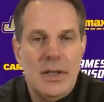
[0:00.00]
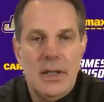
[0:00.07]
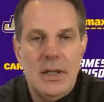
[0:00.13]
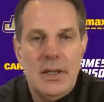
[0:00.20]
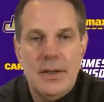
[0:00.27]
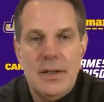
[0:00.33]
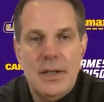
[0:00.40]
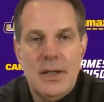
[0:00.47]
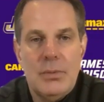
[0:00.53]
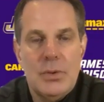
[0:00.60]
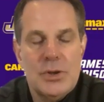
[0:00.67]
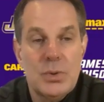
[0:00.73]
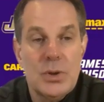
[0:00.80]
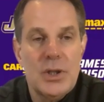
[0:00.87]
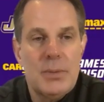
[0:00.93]
and
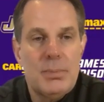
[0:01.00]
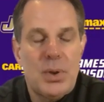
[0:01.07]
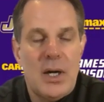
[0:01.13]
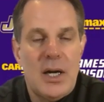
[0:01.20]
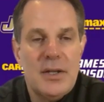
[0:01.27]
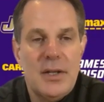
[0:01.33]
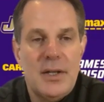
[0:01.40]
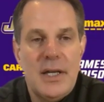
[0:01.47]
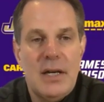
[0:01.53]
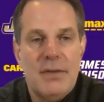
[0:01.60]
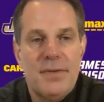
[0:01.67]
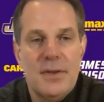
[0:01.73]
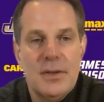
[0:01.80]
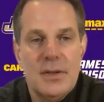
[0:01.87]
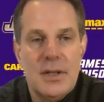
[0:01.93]
was really proud of the
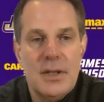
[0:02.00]
effort